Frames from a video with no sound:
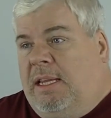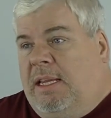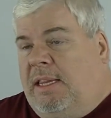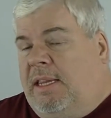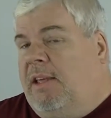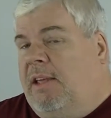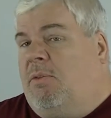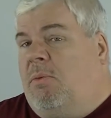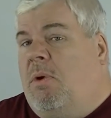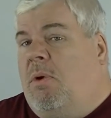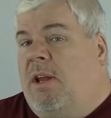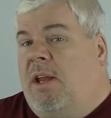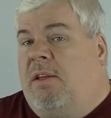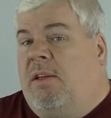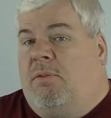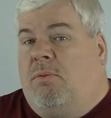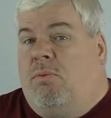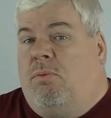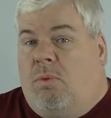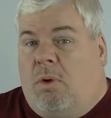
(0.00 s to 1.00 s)
This one
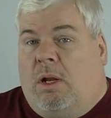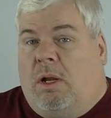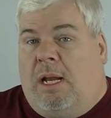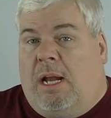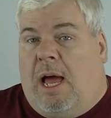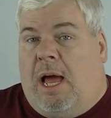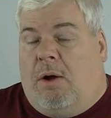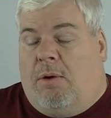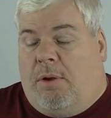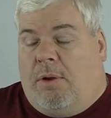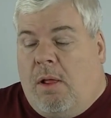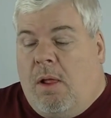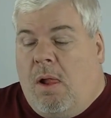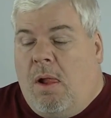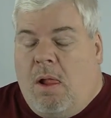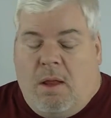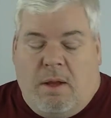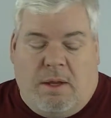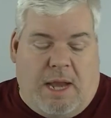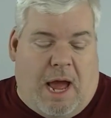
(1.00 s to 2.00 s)
is really loud.
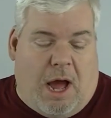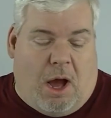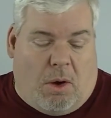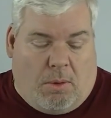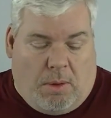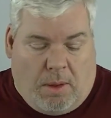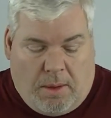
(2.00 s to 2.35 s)
Now,